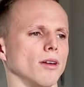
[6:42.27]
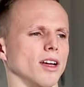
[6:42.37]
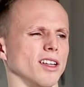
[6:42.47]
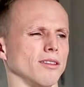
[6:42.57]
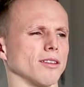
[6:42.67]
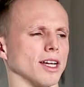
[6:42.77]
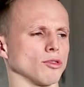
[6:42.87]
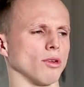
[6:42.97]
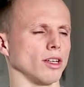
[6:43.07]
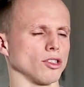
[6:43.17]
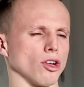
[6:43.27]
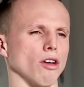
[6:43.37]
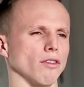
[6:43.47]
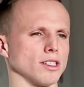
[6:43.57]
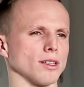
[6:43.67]
And that's why it
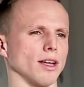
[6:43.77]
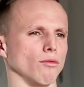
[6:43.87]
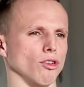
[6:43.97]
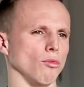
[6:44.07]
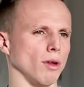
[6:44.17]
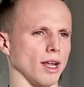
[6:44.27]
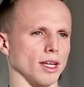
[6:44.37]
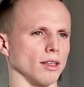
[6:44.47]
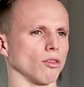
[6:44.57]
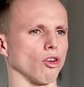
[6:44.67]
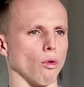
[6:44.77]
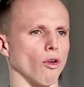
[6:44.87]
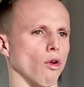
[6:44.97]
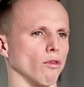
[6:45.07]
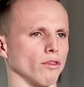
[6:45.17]
sort of is like ruminating, going
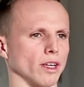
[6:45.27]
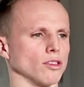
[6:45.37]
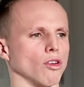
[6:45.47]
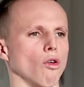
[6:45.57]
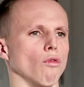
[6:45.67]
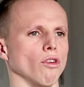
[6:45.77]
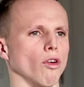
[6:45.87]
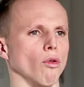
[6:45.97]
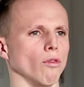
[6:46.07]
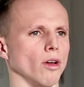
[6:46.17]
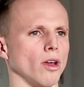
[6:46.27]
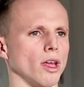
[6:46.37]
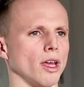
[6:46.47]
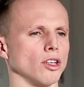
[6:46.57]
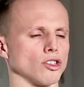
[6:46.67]
over things over and over,
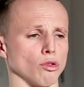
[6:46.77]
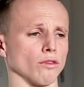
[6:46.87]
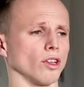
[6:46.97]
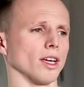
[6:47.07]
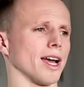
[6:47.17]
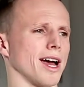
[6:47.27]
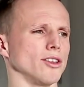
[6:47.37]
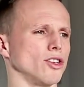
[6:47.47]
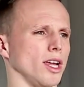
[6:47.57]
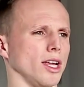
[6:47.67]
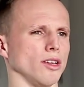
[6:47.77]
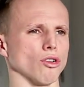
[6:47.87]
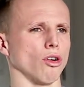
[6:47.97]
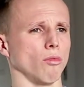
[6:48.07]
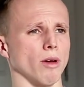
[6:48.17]
stuff that you can't change
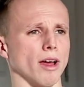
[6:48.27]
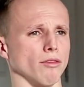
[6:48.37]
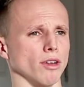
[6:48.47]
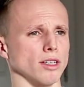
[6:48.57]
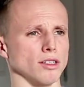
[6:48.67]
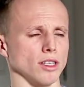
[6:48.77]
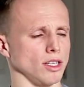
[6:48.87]
or whatever it is.